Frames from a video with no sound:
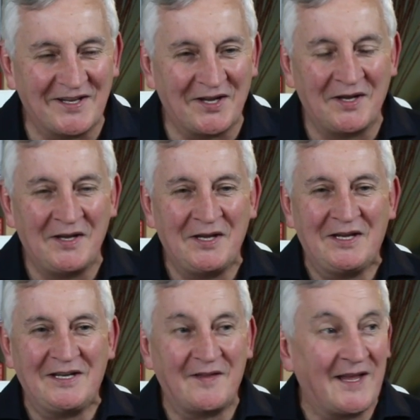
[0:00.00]
That
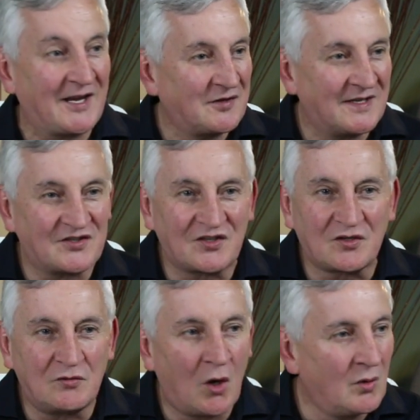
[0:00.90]
they're
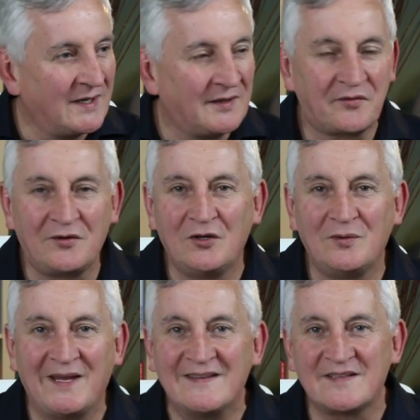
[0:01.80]
scrolling through
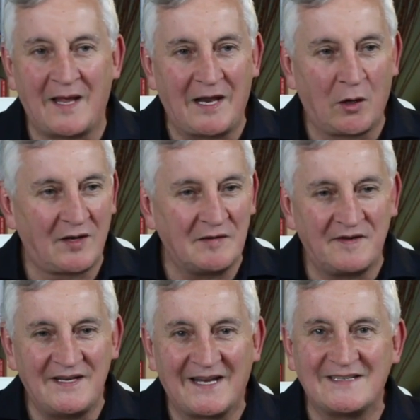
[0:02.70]
the internet looking for
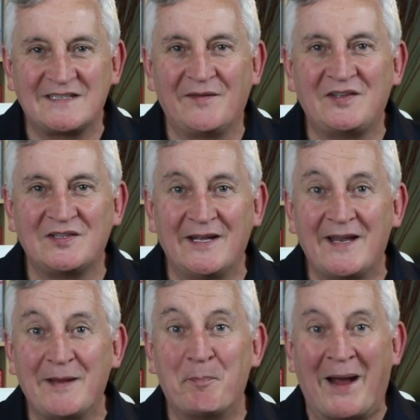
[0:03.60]
negativity, and
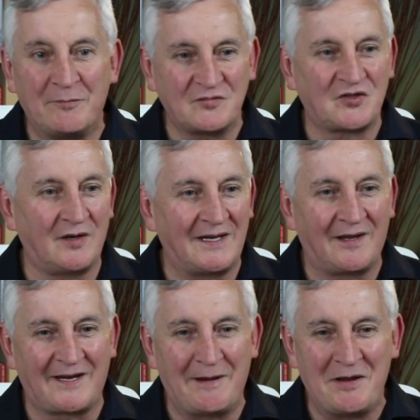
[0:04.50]
they bounce on it
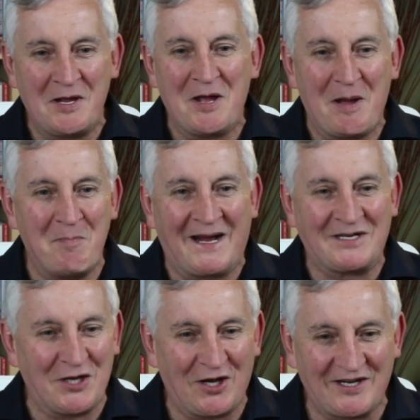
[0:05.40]
like a
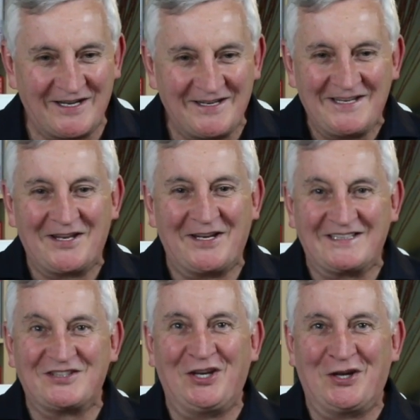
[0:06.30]
magnet,
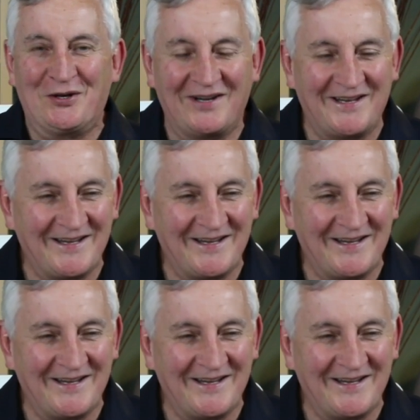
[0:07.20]
like Tigger